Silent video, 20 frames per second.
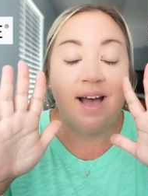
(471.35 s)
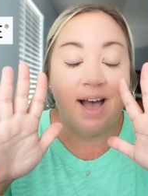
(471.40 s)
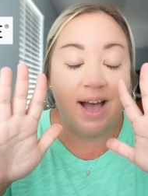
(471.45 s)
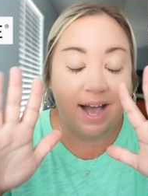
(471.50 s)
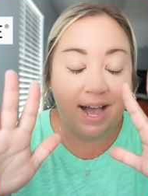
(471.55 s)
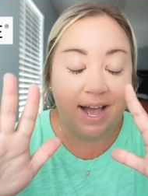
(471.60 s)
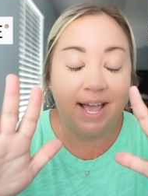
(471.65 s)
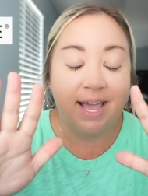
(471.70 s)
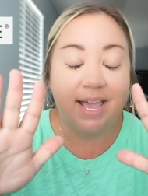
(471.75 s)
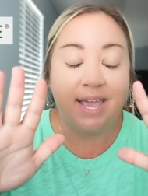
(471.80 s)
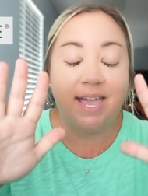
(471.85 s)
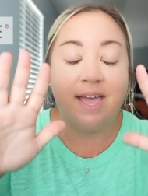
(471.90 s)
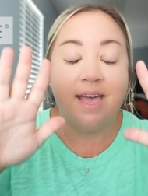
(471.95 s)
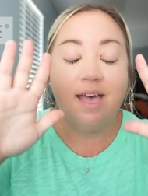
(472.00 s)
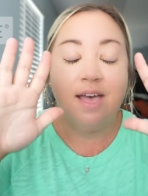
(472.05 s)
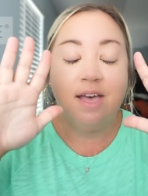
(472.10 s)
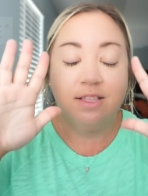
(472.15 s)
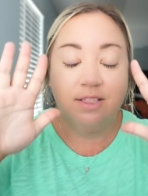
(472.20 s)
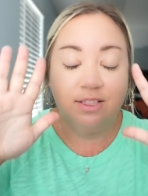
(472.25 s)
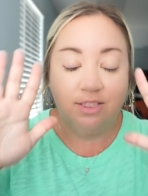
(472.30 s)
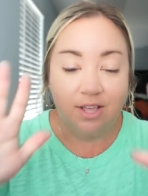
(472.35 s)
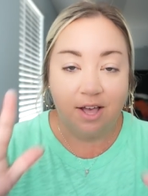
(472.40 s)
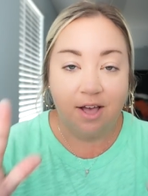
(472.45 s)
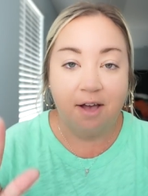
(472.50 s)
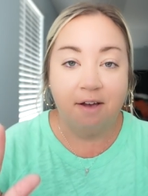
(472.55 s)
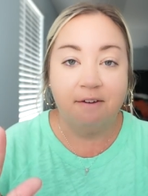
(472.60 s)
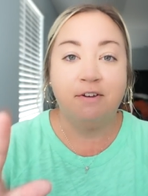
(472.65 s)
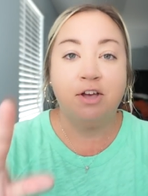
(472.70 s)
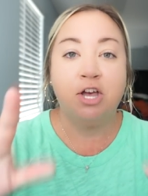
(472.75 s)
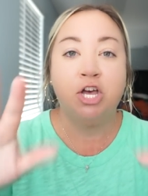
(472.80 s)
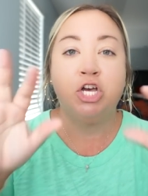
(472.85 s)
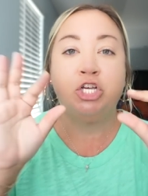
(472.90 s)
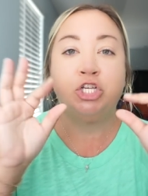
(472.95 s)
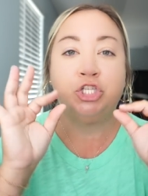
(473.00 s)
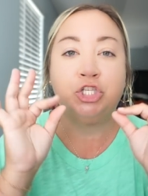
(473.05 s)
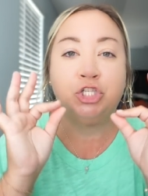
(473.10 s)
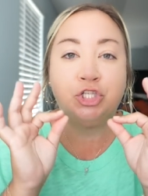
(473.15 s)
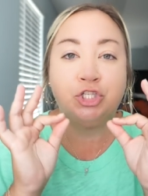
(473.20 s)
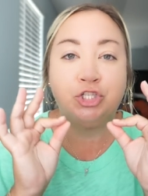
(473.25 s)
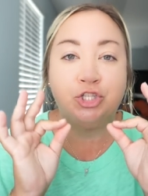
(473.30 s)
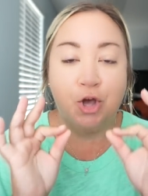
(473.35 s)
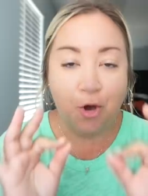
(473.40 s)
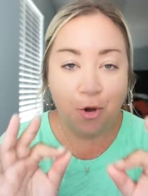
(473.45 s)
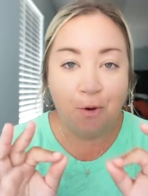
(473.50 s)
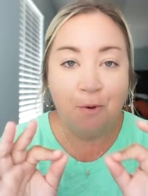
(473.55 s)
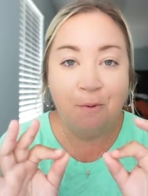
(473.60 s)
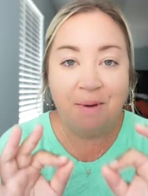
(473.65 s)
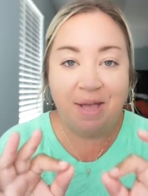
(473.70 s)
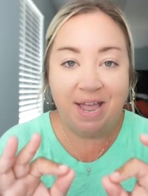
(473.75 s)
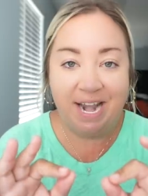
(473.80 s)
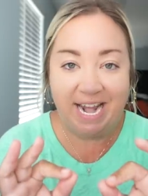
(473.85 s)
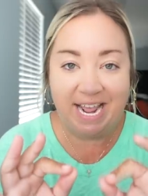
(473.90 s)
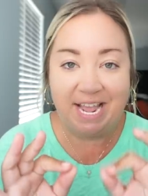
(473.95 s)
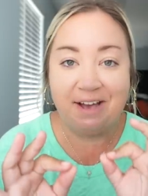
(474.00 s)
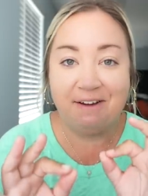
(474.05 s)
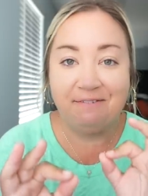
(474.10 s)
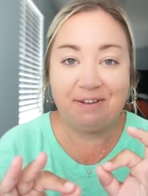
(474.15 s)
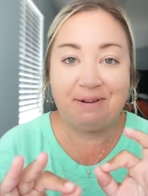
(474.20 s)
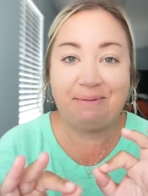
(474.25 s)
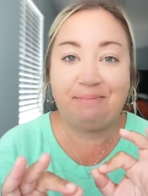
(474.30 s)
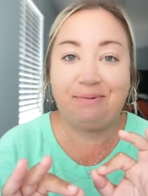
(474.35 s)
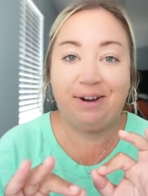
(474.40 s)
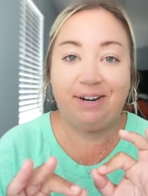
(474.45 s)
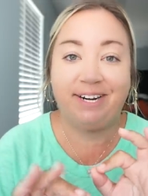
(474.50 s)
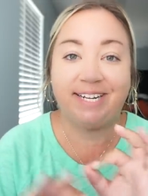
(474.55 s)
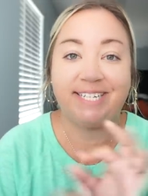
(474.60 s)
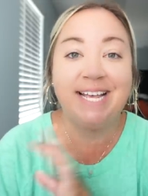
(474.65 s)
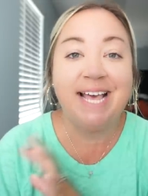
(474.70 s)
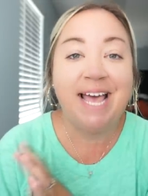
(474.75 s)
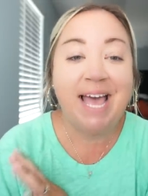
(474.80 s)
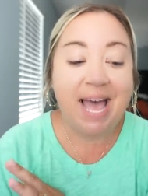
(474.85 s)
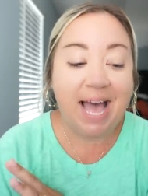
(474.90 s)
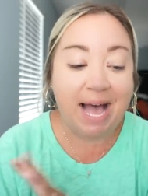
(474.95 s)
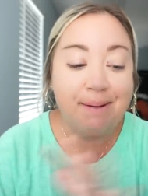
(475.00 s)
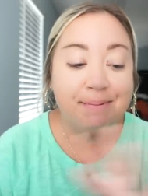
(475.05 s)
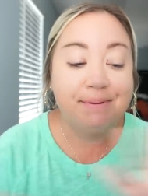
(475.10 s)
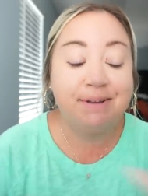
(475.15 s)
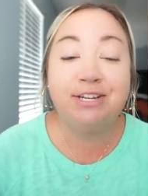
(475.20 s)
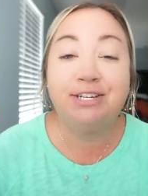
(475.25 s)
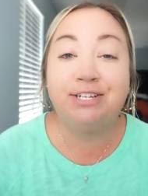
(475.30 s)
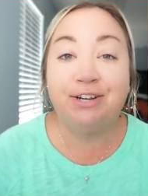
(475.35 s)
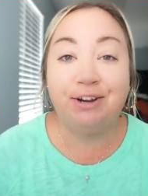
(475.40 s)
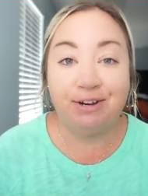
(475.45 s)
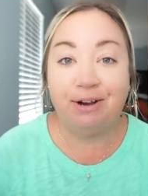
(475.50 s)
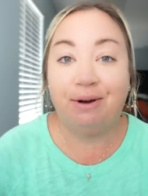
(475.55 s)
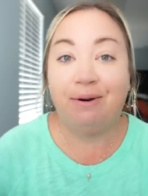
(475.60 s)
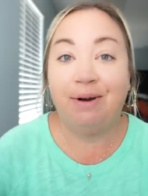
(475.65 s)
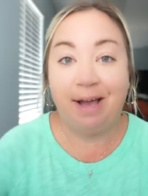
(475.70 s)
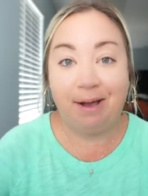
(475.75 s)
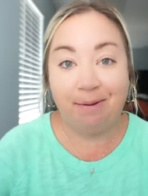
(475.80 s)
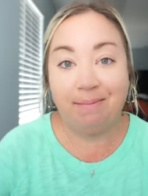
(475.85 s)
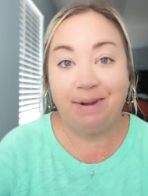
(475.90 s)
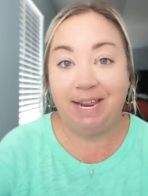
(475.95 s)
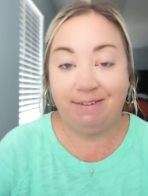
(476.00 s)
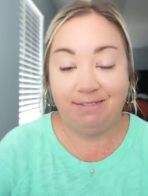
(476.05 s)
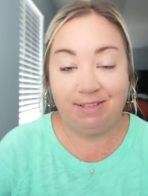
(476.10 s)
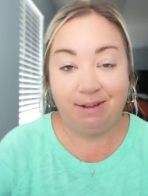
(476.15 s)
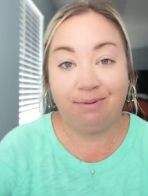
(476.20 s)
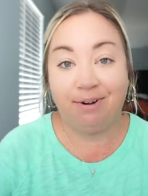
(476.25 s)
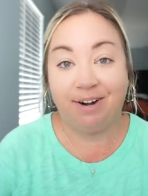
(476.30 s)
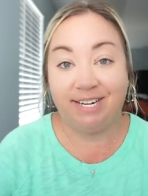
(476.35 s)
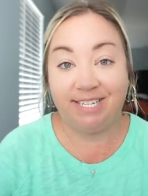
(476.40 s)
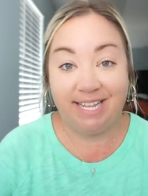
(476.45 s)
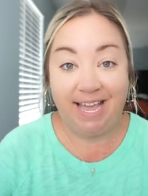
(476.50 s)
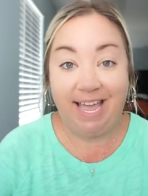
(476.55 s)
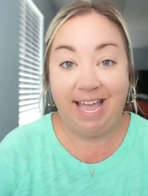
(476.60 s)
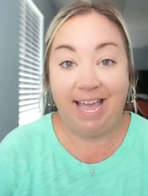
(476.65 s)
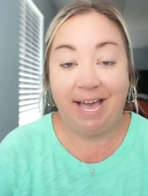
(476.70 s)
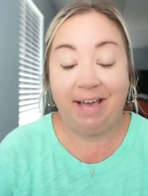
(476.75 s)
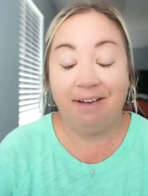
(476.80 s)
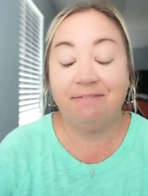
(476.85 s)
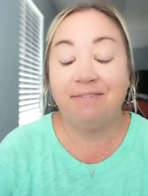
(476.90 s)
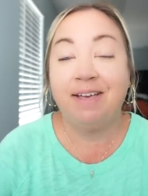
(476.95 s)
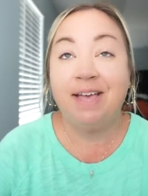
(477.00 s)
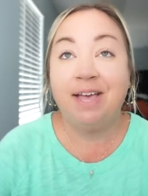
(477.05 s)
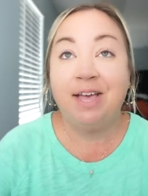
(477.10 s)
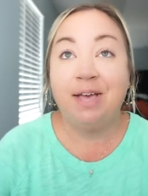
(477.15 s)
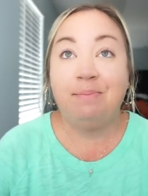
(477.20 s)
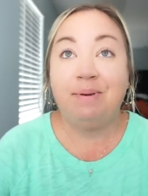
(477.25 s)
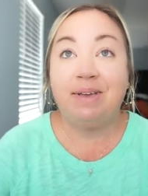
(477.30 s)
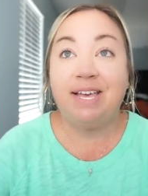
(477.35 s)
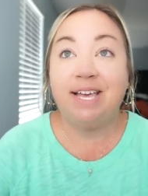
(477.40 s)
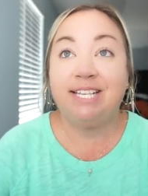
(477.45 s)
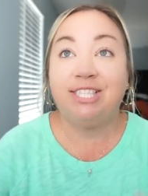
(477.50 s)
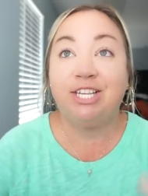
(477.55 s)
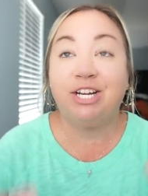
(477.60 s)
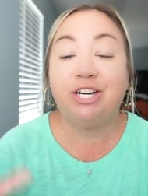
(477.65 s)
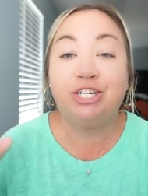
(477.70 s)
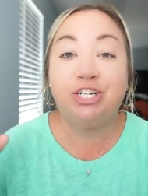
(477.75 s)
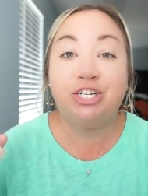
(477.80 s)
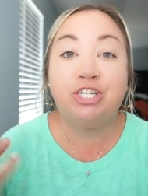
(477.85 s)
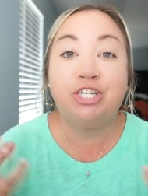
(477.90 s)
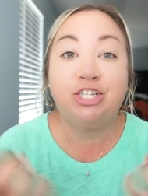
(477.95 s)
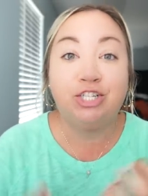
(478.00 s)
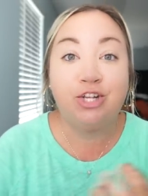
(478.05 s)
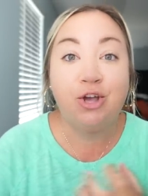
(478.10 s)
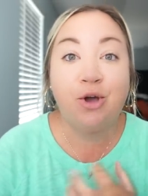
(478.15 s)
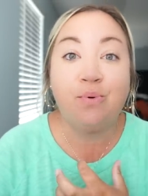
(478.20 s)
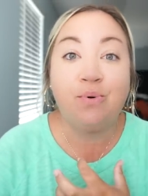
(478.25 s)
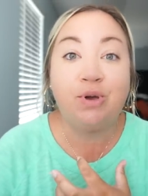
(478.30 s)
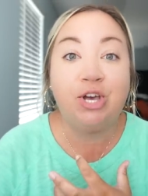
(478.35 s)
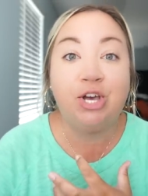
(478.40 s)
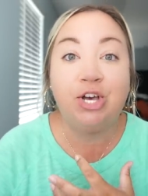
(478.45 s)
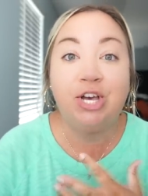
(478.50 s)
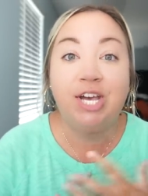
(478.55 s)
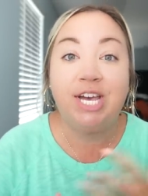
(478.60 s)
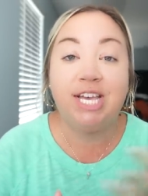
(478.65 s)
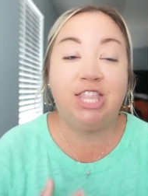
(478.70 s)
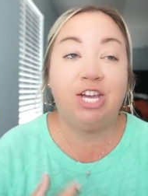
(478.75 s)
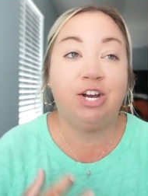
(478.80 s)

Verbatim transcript: I love so many of their products. I'm gonna show y'all how many of their products I have because they're just so good.